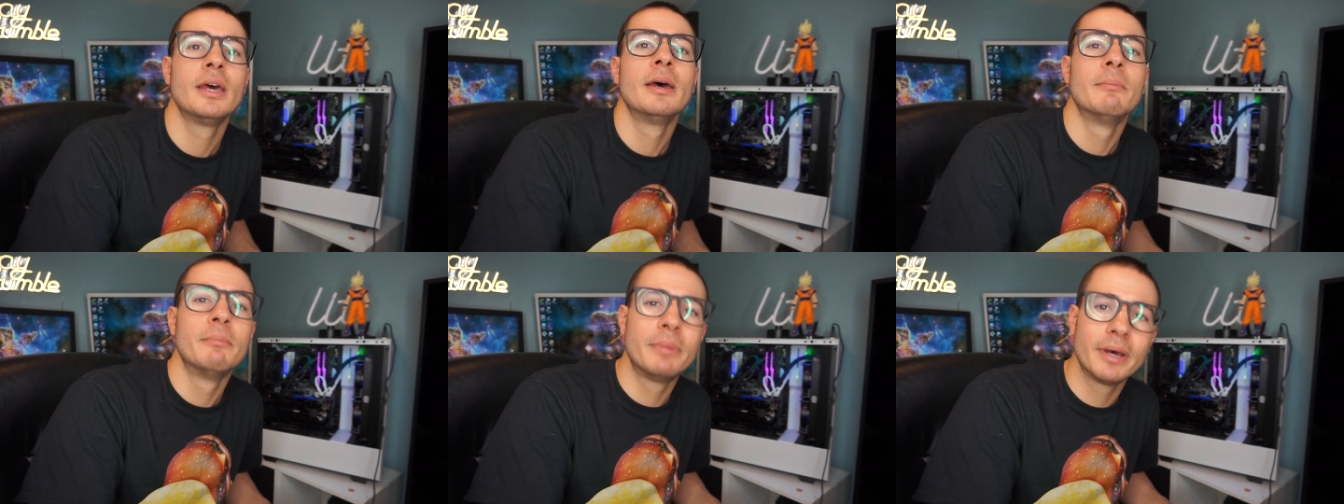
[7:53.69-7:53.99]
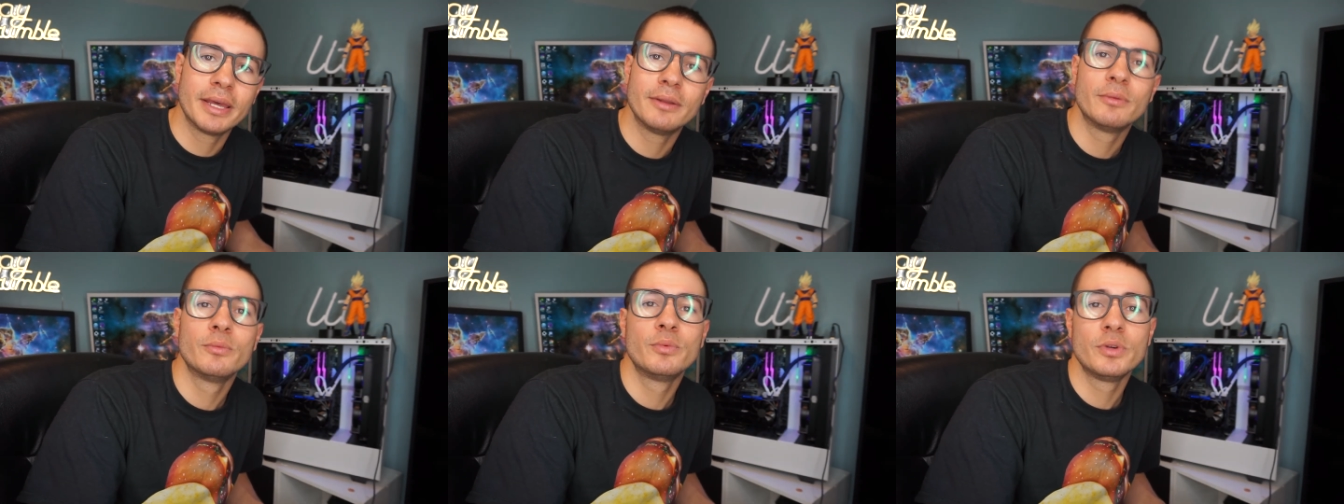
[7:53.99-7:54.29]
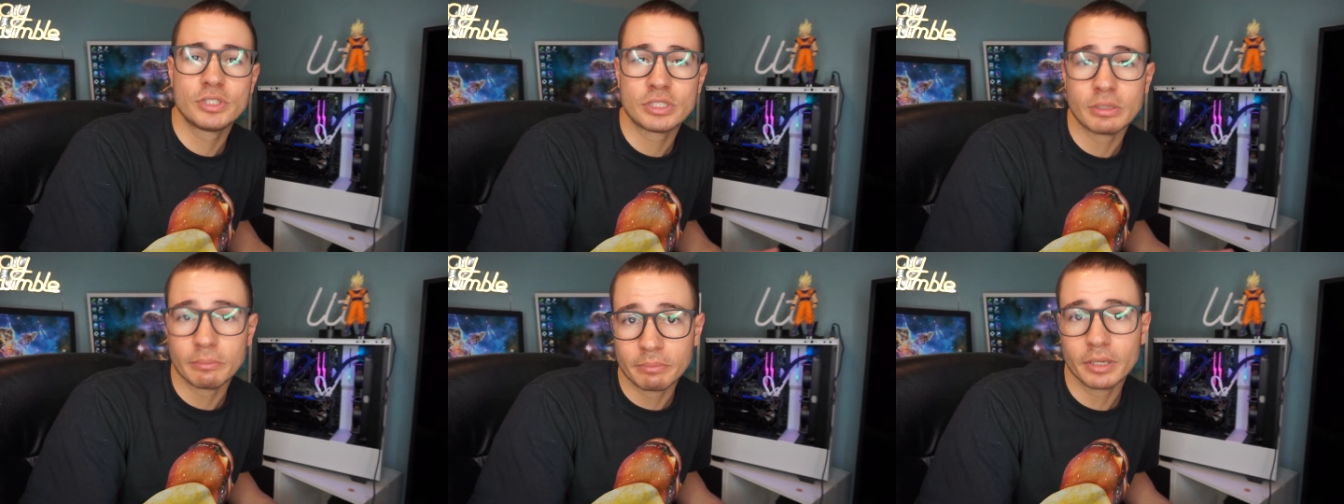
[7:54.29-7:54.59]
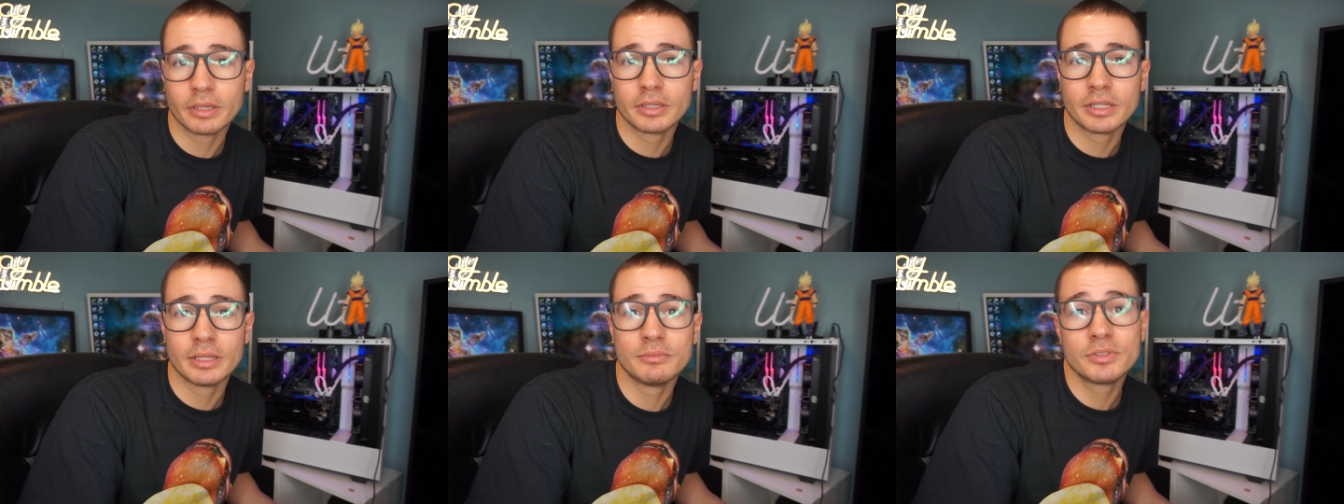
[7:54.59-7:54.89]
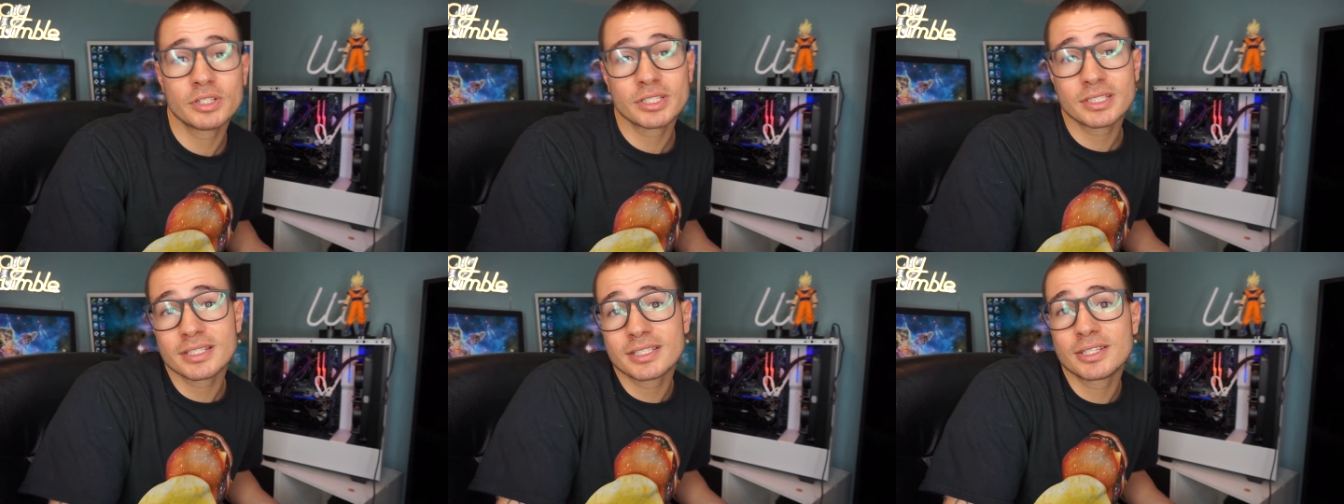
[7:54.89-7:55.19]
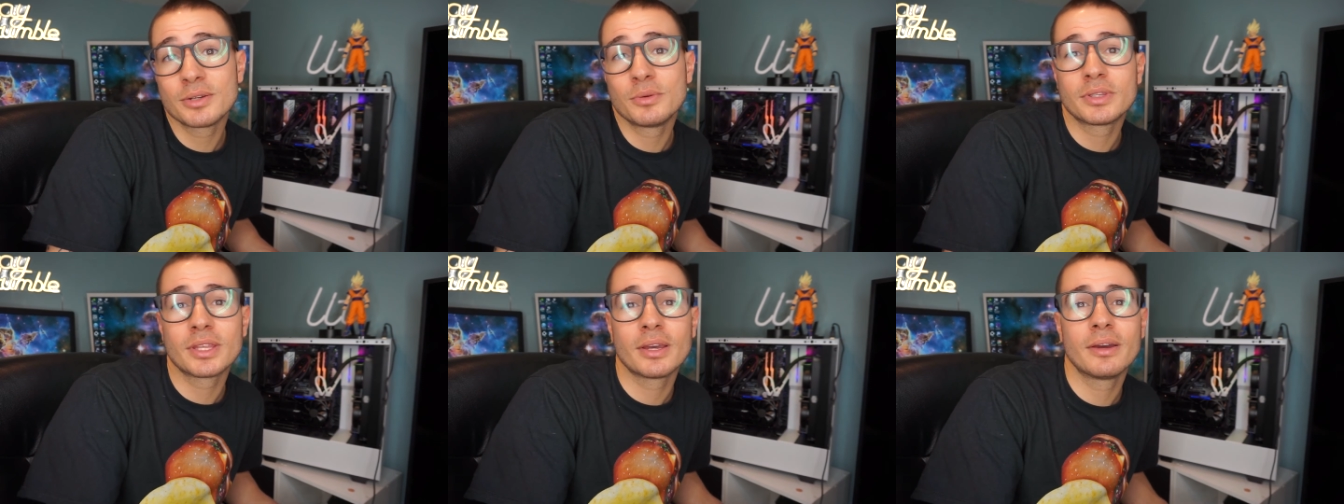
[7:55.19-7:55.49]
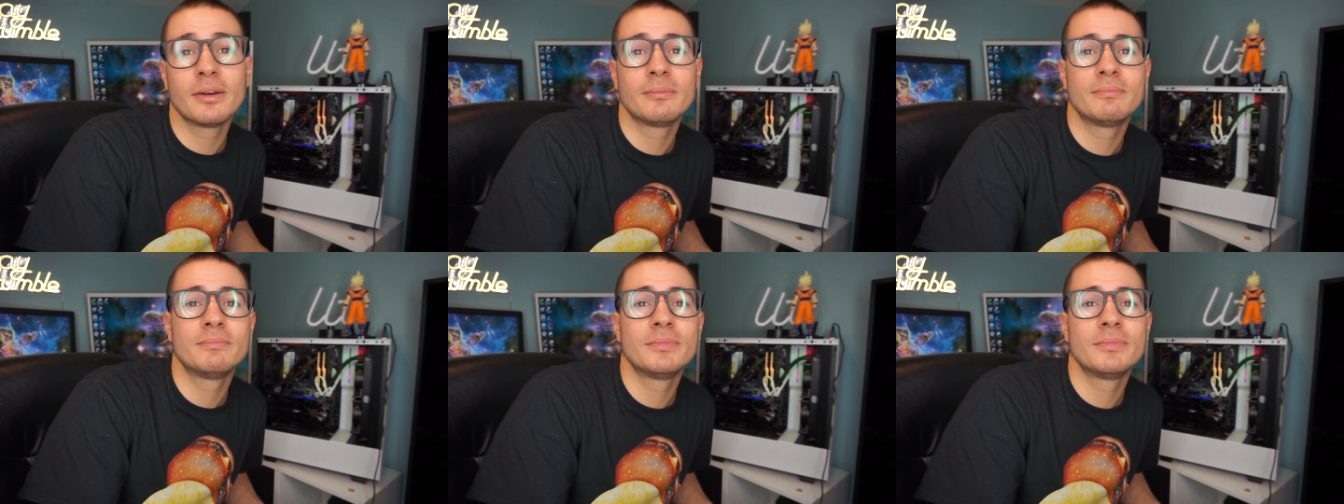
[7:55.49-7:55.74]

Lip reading: but we used to build them just to see what they,